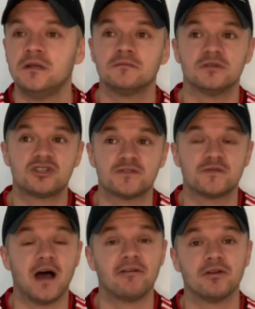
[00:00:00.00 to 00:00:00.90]
Which is
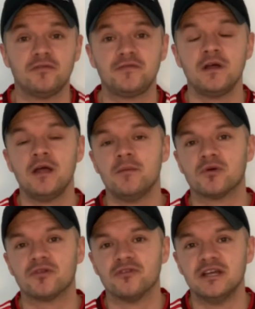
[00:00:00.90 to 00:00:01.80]
fair enough,
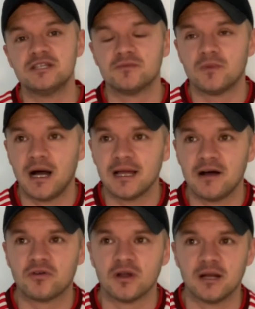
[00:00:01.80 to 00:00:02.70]
but the reason why
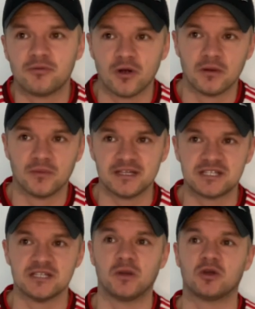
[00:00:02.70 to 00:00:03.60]
I've got a little problem with
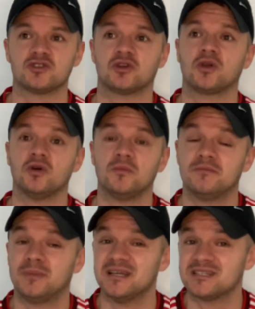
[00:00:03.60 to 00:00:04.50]
this is because the
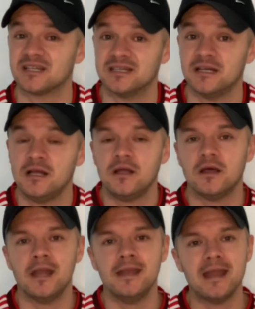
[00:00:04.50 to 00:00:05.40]
club basically
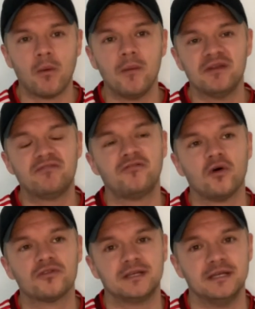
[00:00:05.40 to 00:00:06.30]
an hour
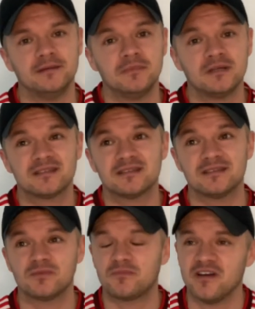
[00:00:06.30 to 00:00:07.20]
before the game,
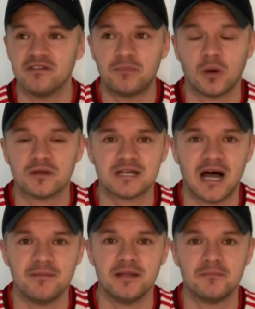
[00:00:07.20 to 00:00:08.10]
very poor
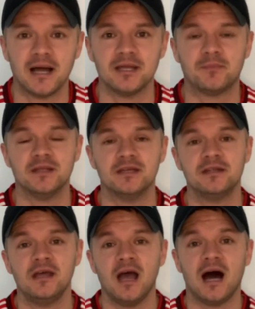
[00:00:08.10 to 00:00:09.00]
timing in my
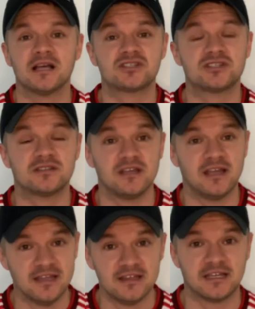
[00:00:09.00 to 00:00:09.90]
opinion, as
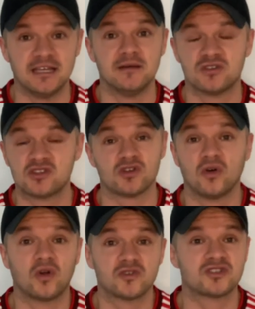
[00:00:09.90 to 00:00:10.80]
in the game the
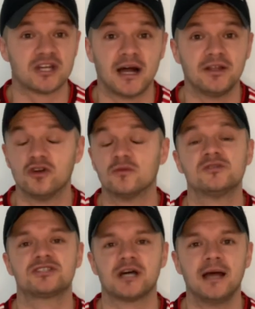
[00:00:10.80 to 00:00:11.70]
song got sung
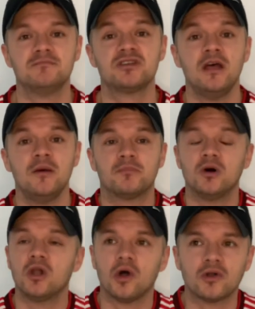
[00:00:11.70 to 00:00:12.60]
numerous times
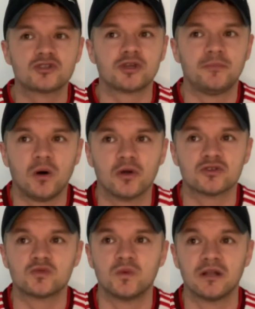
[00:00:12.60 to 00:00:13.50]
but a lot of
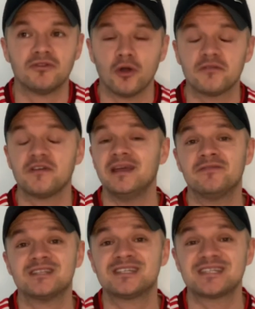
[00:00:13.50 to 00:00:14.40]
supporters will not have
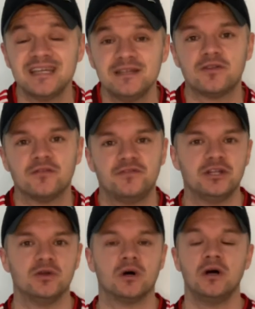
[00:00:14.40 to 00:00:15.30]
even seen the
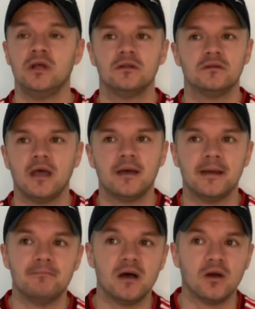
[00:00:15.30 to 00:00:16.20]
video
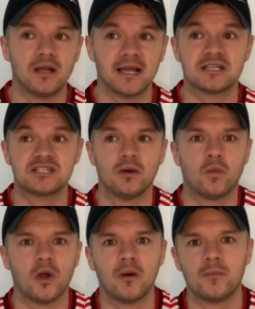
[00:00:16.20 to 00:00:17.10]
um, like I say,
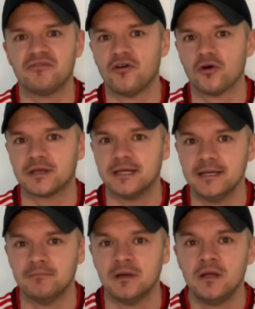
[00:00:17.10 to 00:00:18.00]
one hour before the
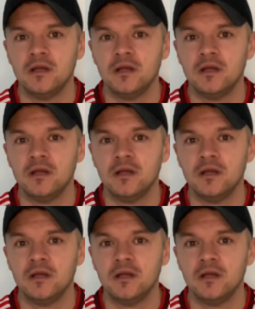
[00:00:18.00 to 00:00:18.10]
game,